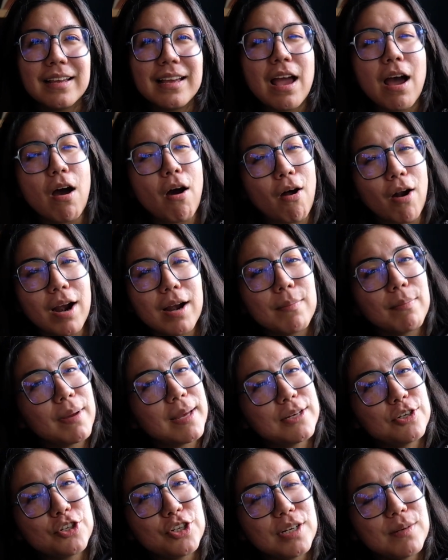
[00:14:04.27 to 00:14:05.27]

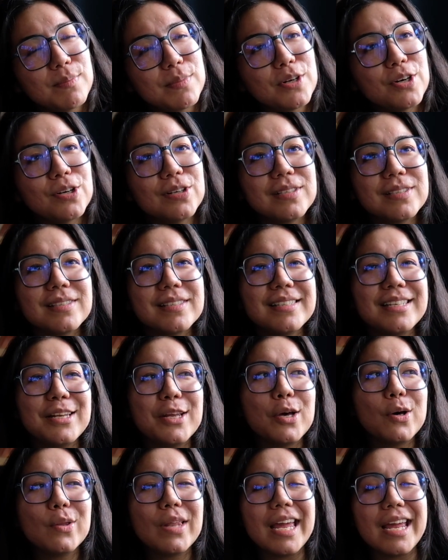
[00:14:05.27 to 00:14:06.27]
heart-punching books,
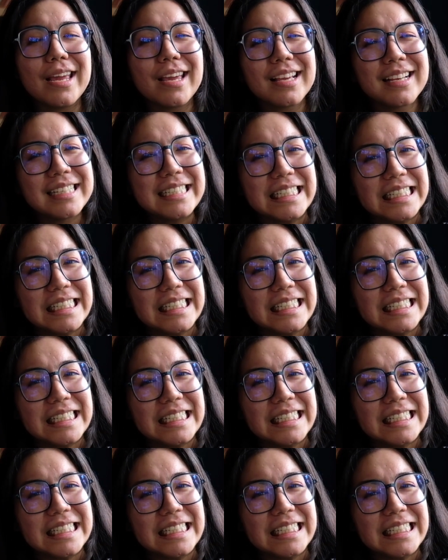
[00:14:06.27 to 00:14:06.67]
like